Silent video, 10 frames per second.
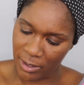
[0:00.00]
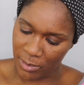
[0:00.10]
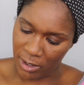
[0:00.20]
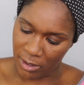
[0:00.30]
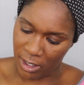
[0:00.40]

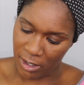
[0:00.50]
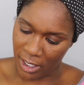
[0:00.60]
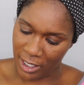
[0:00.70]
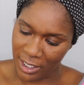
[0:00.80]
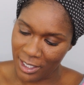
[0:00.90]
When you know,
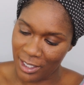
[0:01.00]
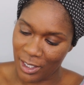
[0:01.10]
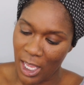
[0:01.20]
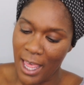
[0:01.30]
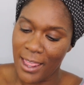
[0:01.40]
like this
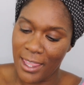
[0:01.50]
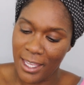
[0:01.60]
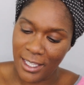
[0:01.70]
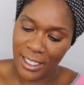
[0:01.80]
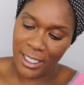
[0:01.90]

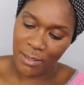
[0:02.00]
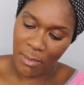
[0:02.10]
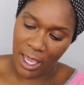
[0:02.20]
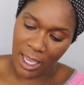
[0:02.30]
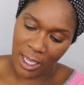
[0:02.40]
is
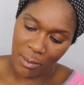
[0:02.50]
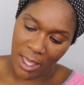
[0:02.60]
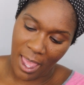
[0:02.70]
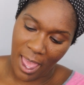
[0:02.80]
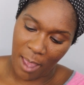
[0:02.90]
making
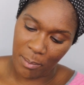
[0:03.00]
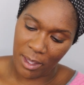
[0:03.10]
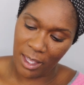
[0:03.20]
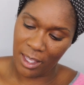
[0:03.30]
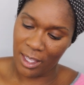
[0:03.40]
me
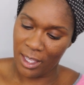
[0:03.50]
happy,